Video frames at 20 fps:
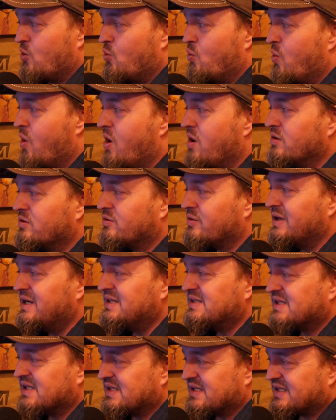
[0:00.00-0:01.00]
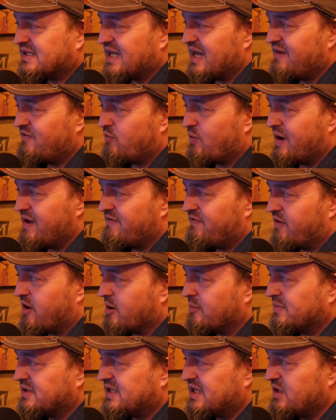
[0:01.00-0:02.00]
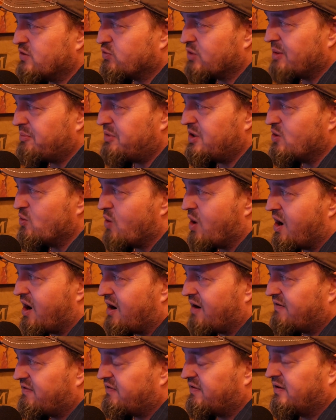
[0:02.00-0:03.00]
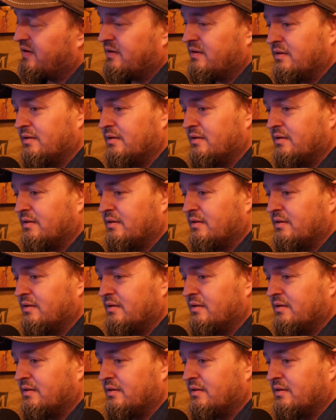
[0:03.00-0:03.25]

Walgreens and Safeway Pharmacy rip you off.